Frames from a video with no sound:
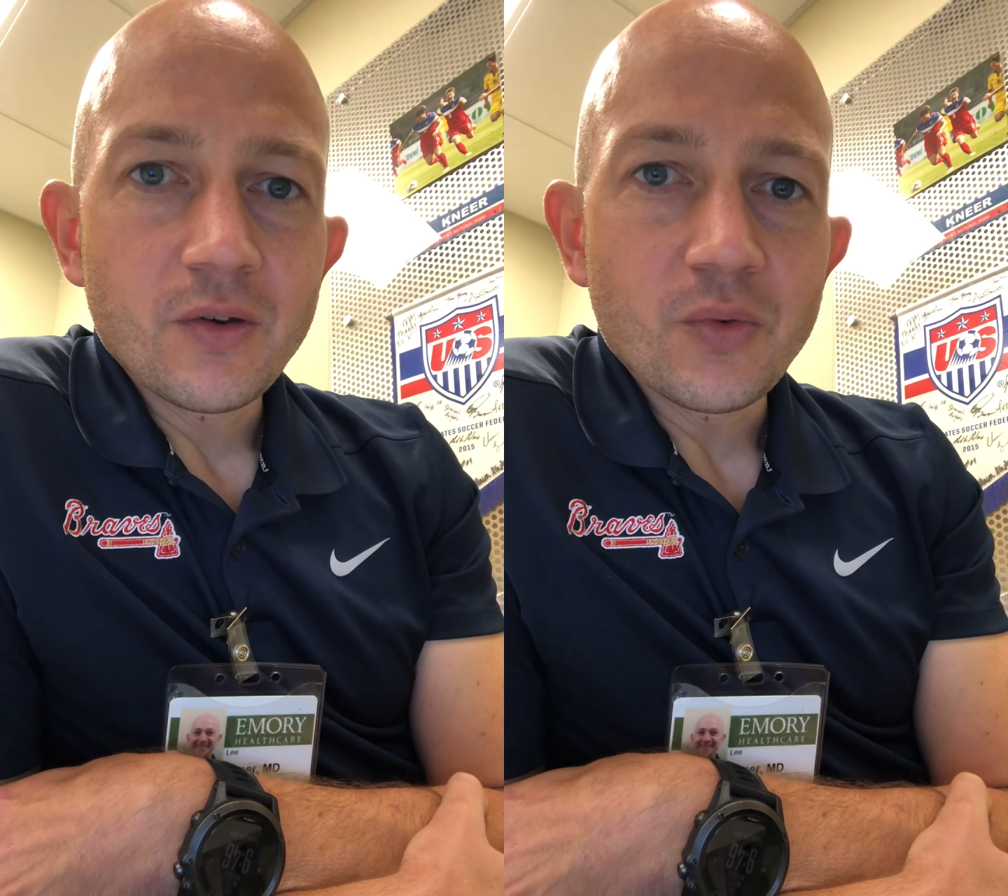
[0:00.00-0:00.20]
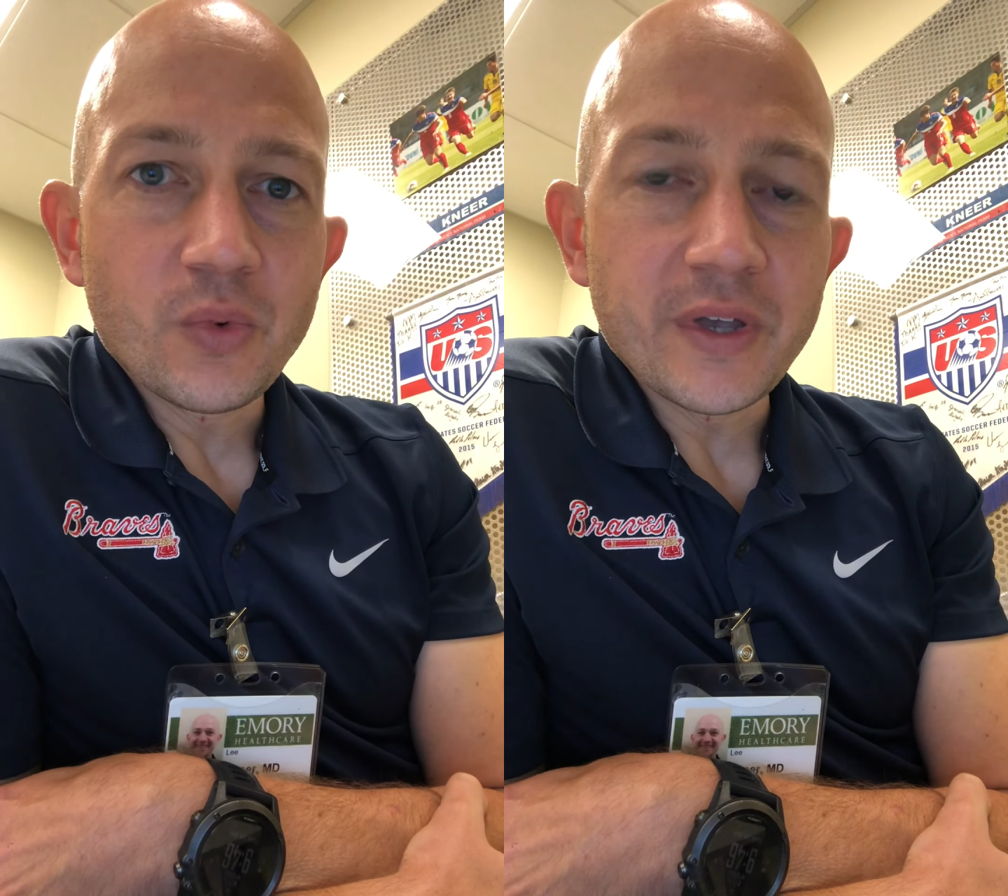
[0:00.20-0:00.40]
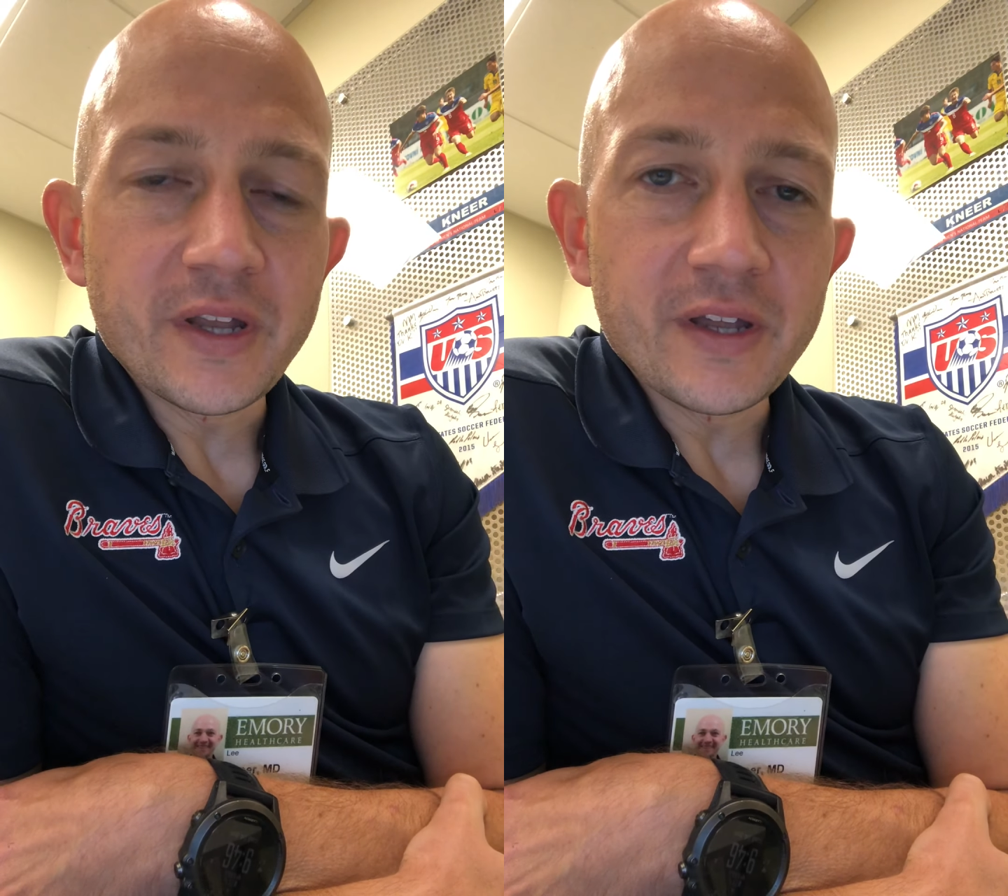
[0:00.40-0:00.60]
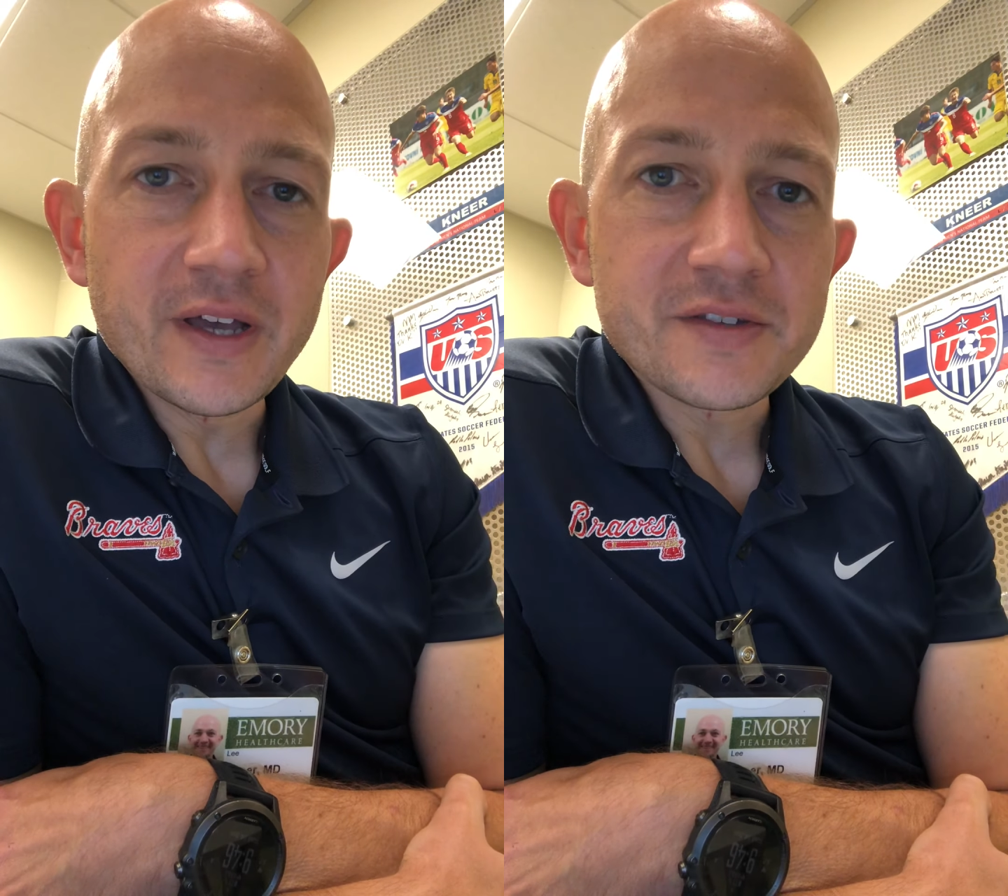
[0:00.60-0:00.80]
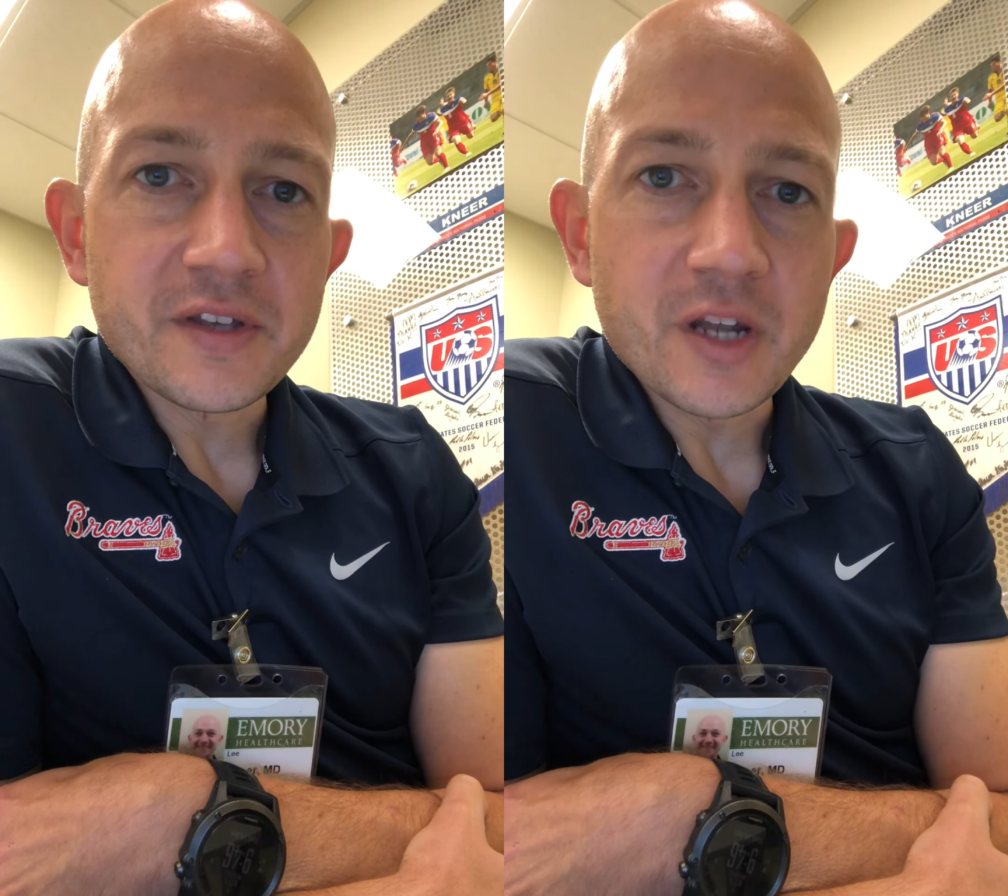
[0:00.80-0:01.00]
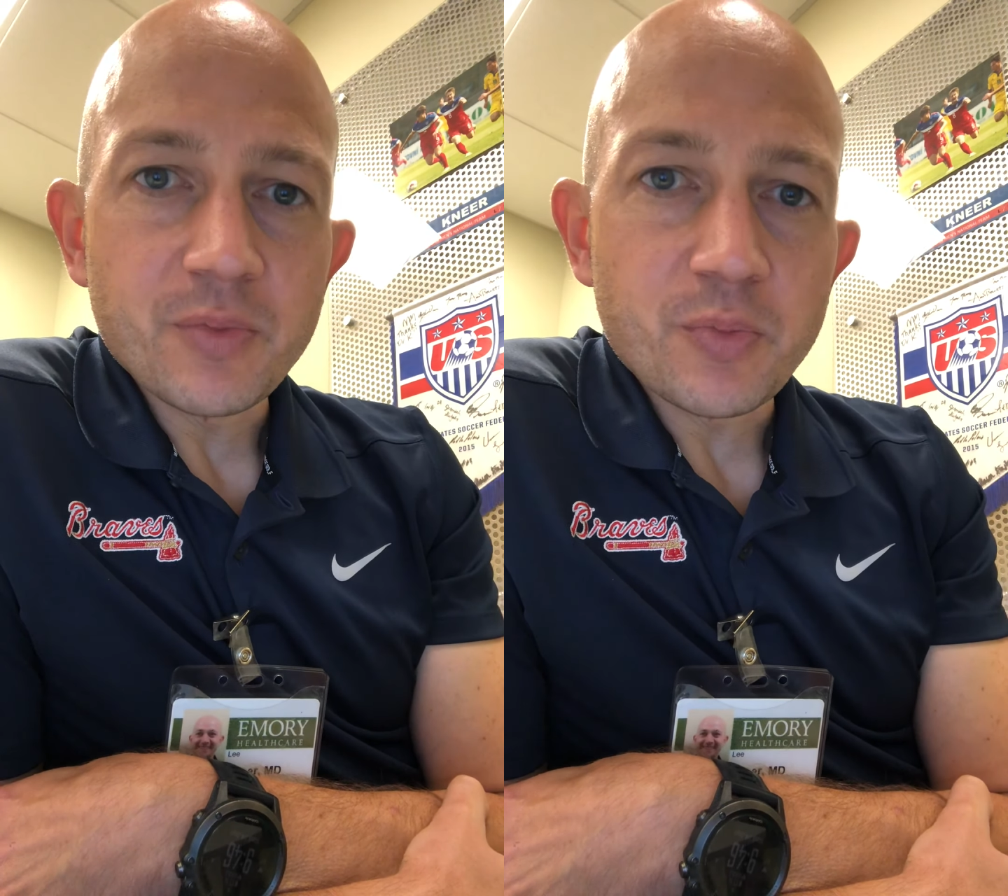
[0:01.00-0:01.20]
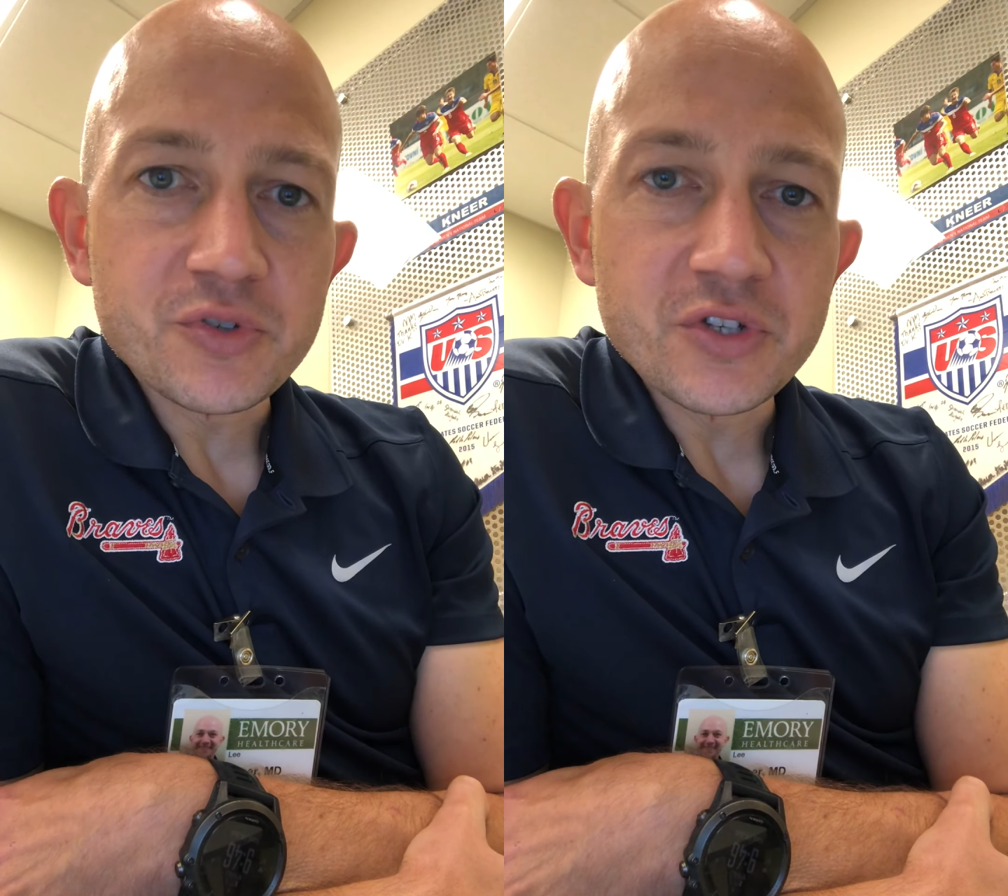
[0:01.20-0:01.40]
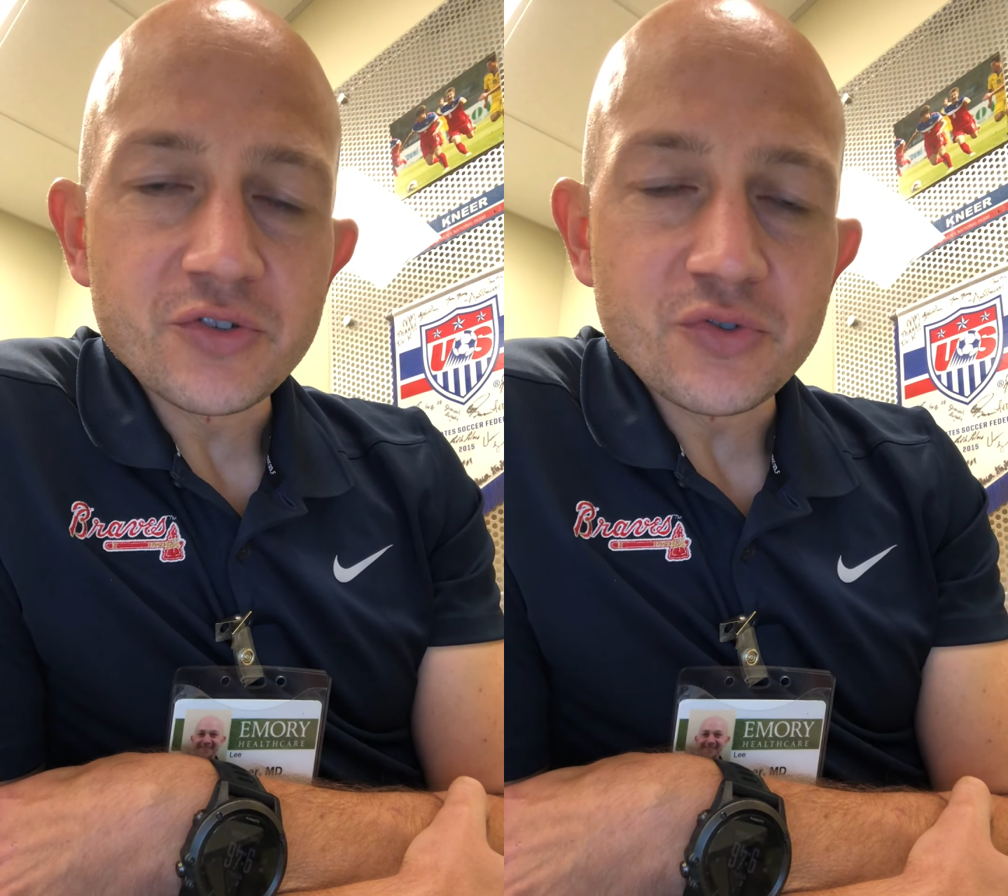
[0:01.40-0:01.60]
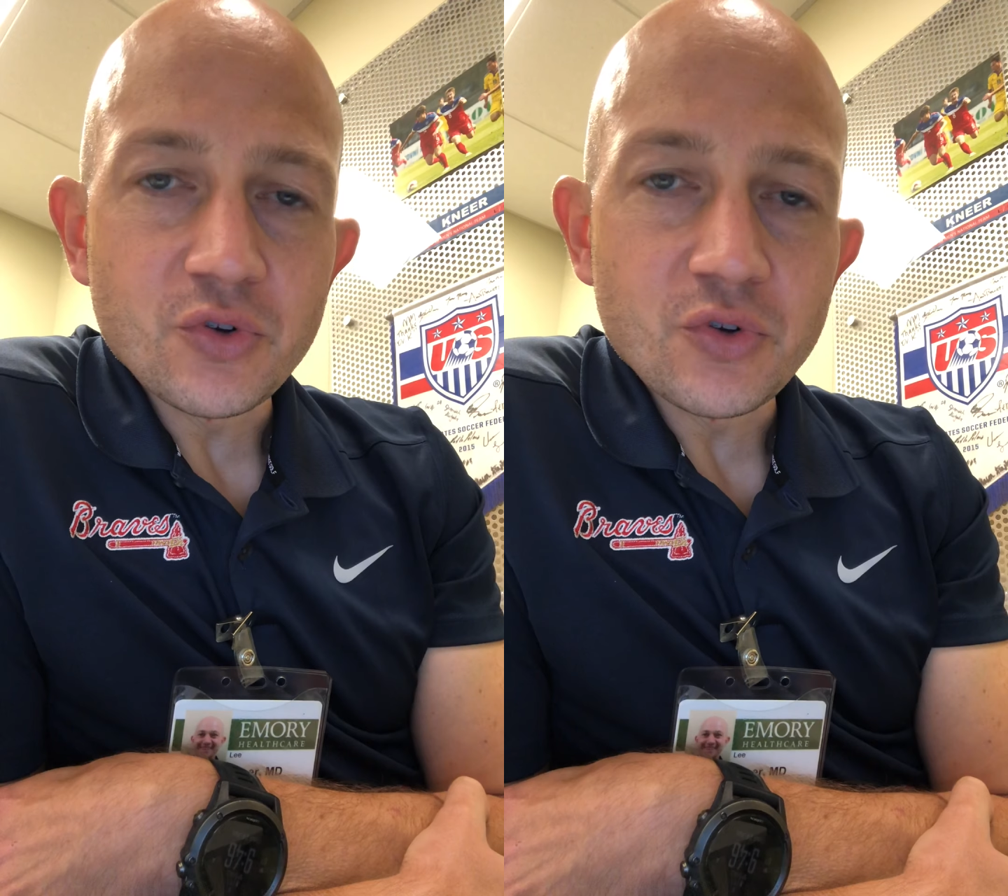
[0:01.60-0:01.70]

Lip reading: We had set up a procedural